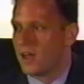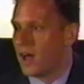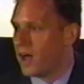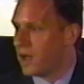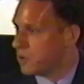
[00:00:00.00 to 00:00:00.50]

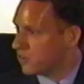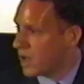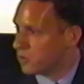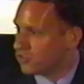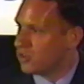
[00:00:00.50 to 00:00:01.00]

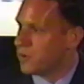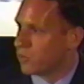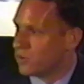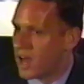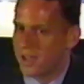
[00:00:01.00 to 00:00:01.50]
I'm assuming
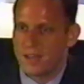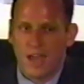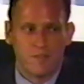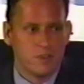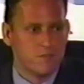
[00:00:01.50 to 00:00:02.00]
we're not going to
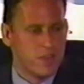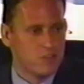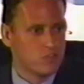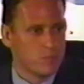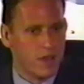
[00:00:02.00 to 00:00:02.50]
have an
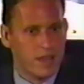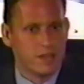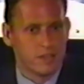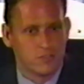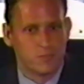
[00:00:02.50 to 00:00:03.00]
invasion by
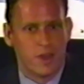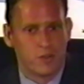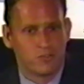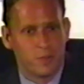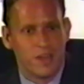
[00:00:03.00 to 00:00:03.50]
aliens from
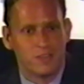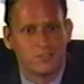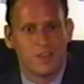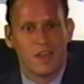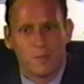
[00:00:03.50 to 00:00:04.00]
outer
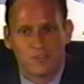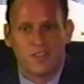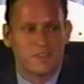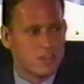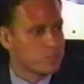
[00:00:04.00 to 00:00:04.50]
space, because
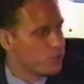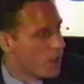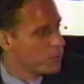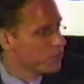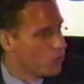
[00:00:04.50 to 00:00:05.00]
that's
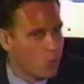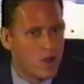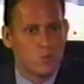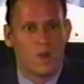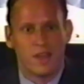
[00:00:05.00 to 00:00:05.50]
probably the
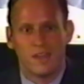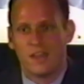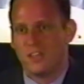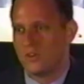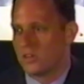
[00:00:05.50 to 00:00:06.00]
one way
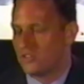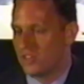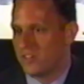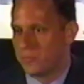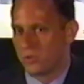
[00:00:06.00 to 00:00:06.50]
you could
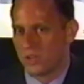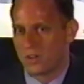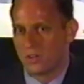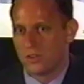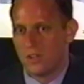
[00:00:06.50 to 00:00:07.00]
achieve
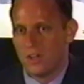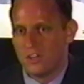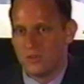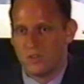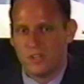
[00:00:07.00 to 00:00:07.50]
political
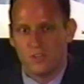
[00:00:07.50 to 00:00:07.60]
unity.